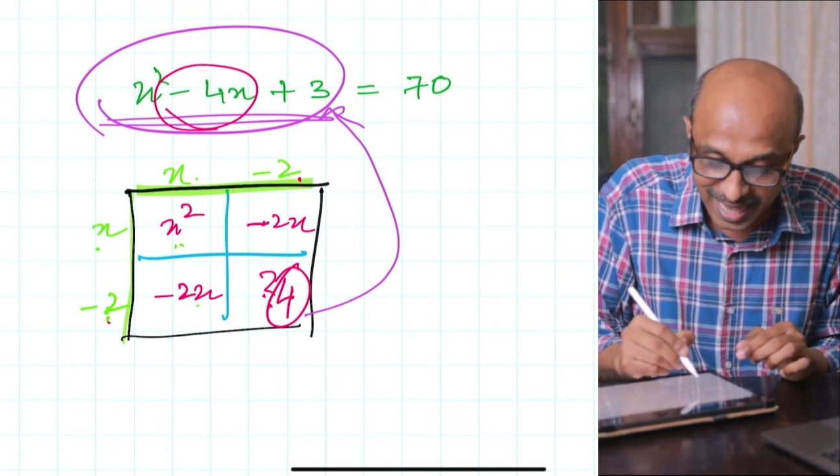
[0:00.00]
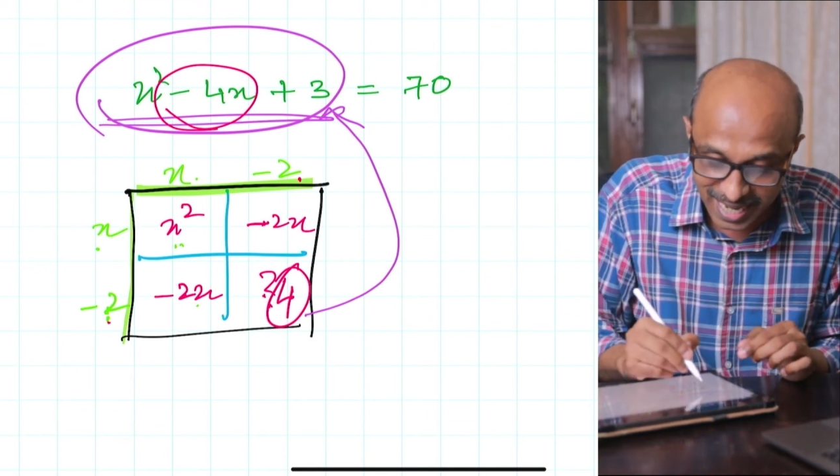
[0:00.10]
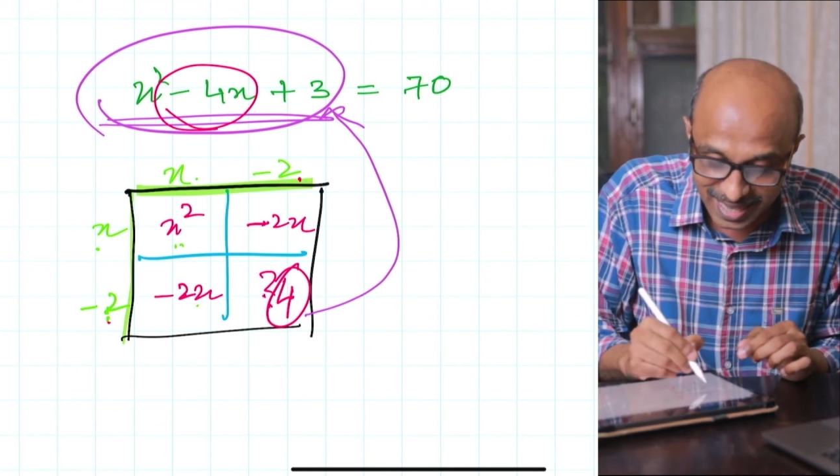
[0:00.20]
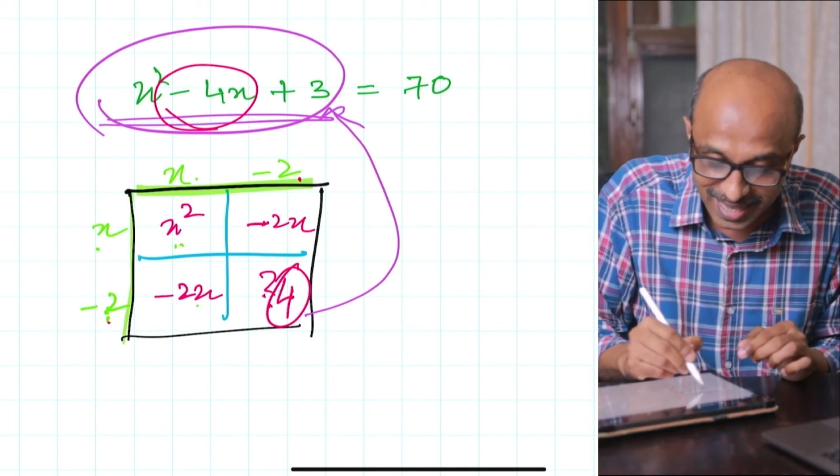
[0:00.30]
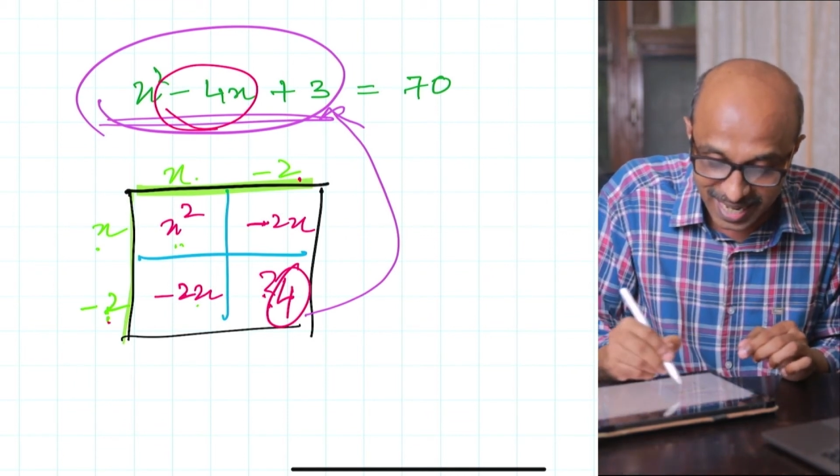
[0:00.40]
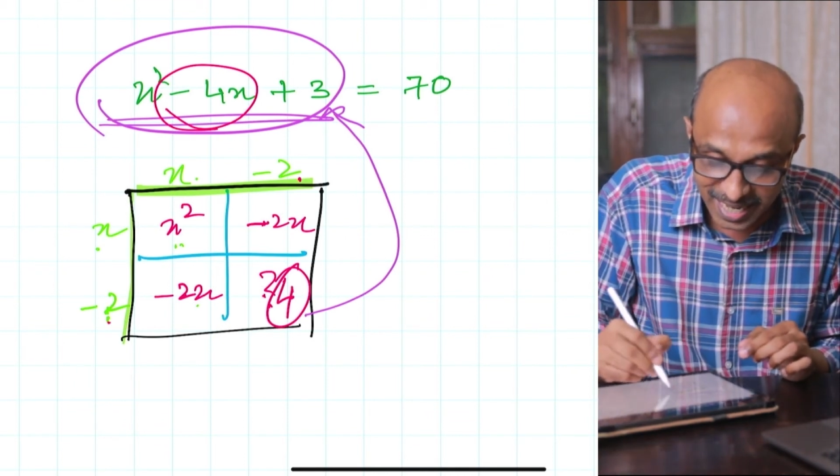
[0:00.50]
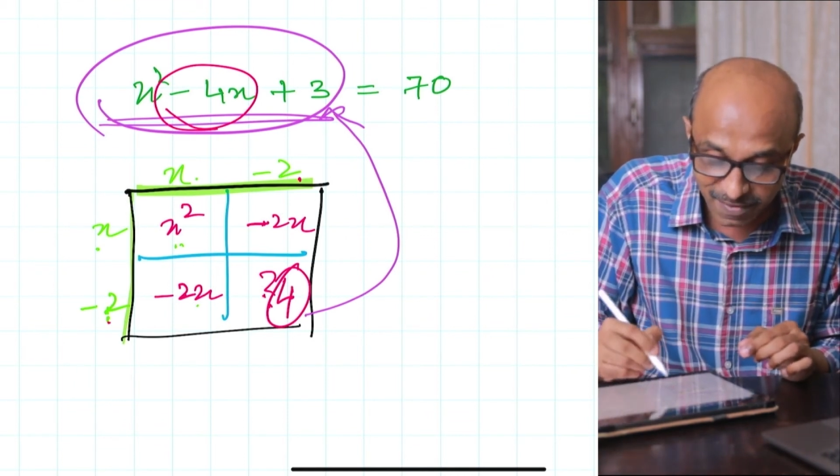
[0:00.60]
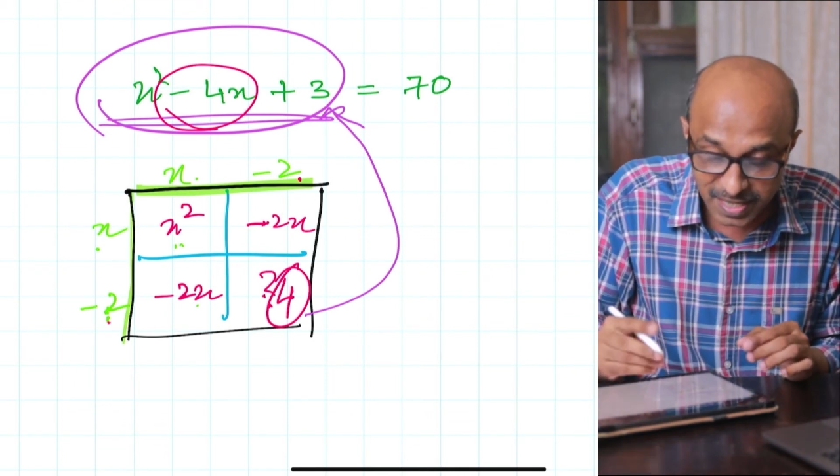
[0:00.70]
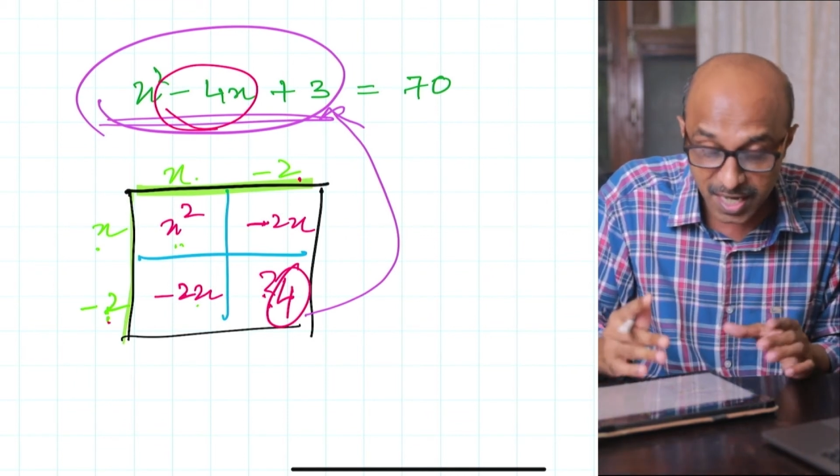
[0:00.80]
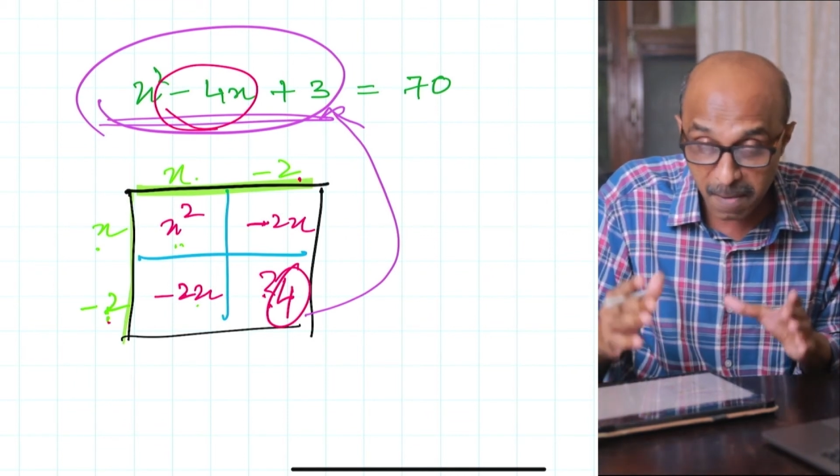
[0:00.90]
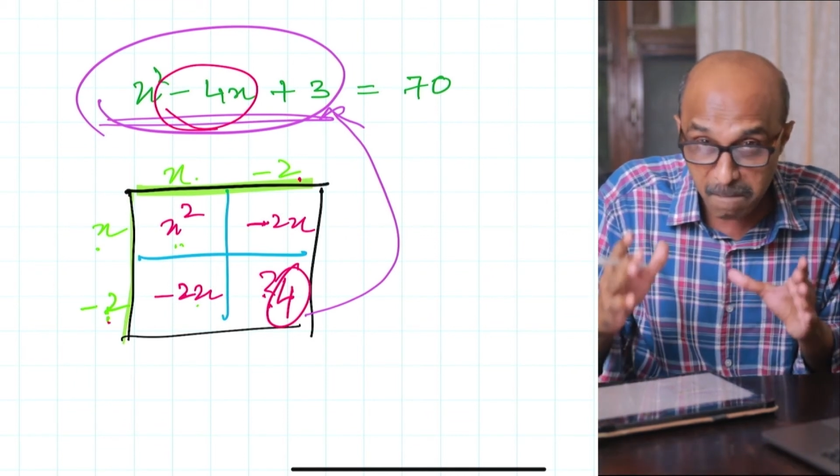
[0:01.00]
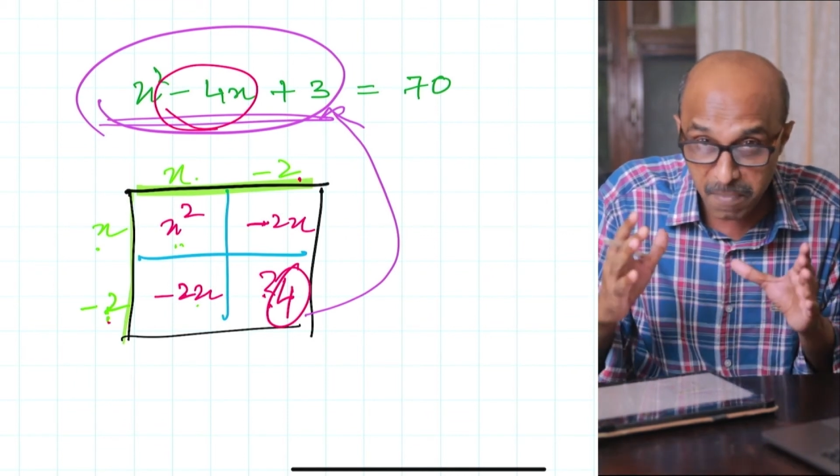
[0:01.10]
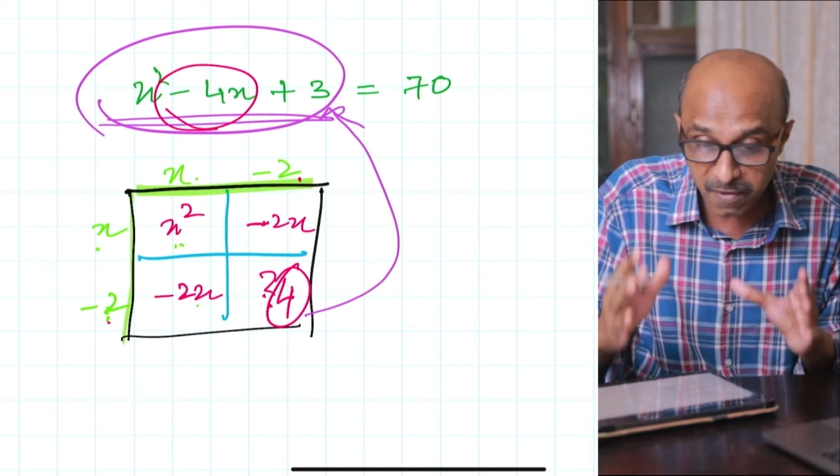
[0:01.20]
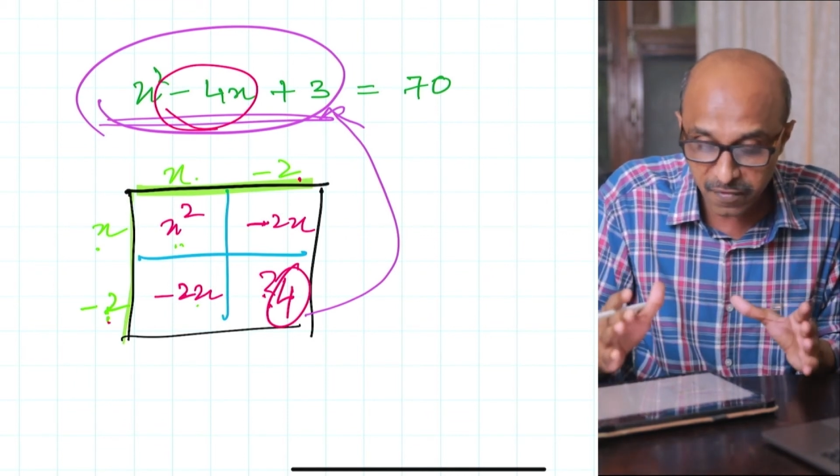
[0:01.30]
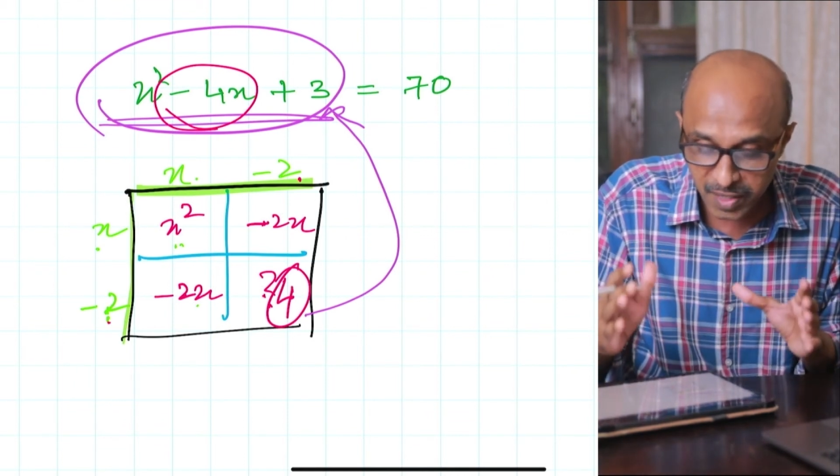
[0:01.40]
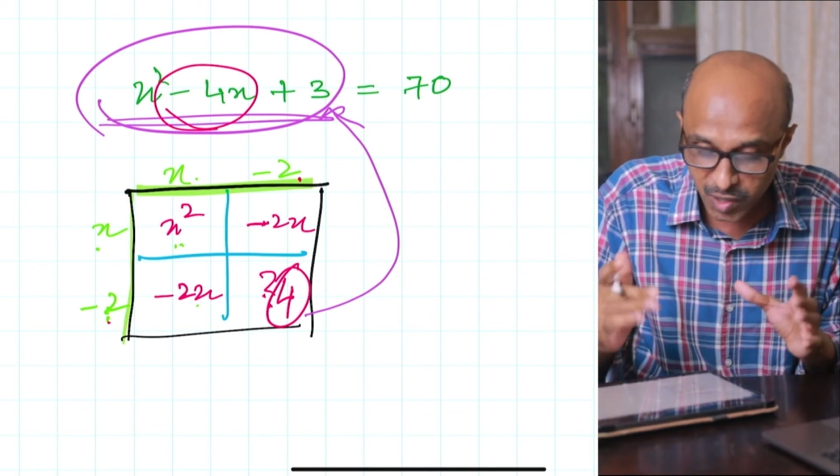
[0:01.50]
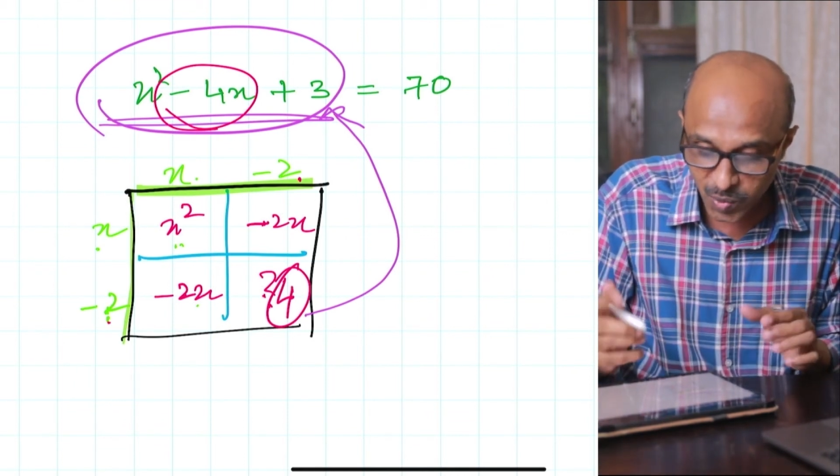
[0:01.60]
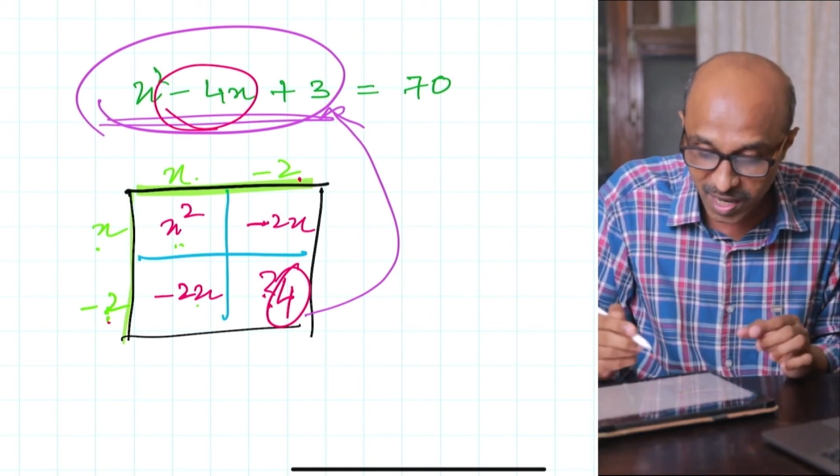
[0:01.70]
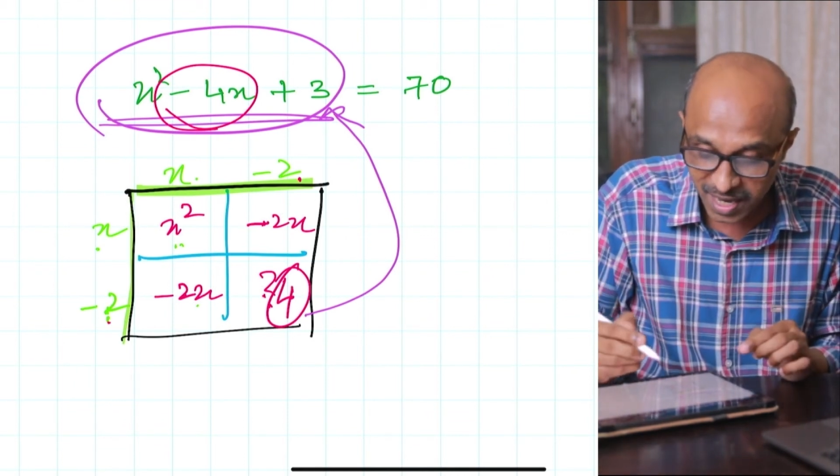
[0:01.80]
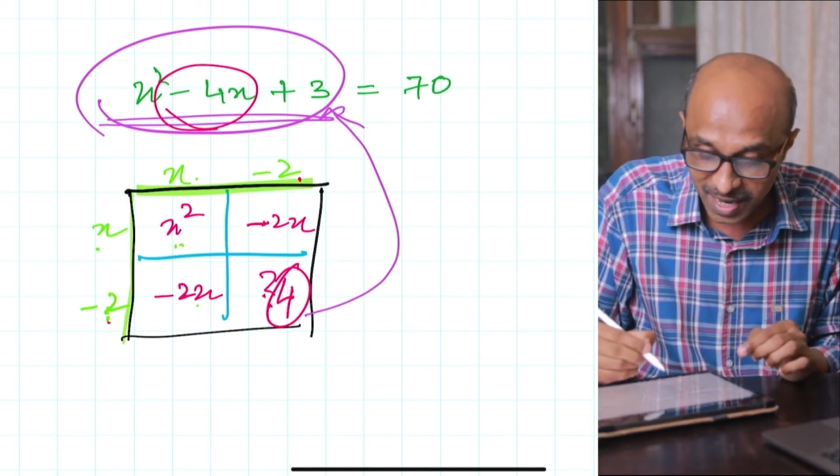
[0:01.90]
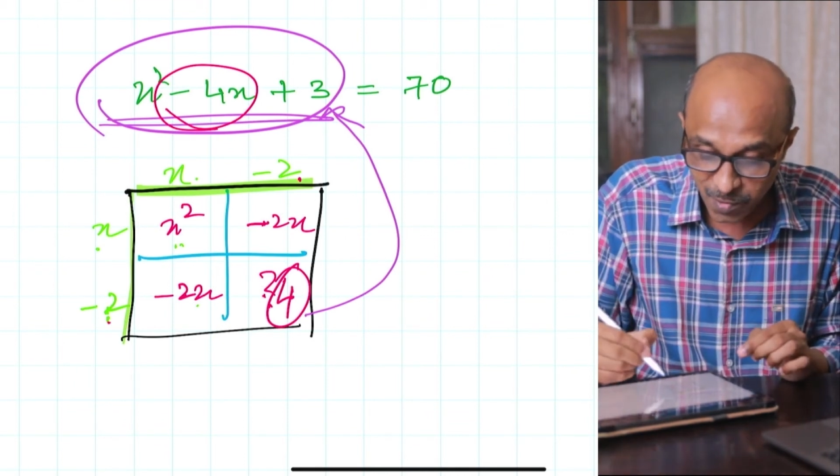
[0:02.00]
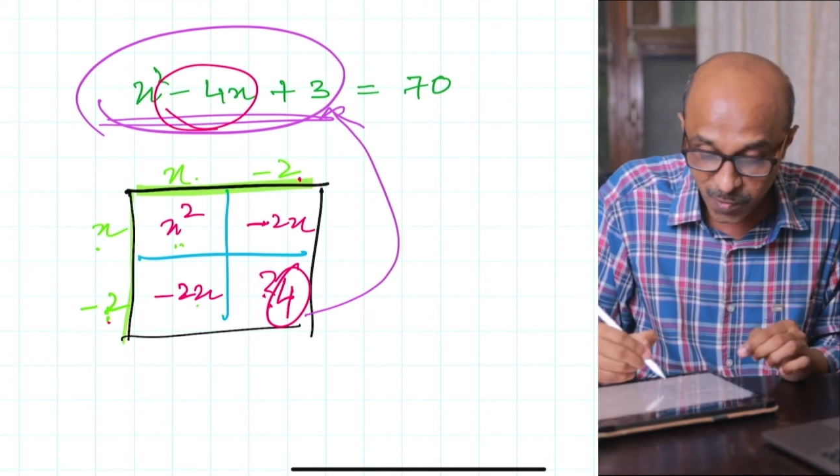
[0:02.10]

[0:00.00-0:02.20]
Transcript: that will then give us a perfect square?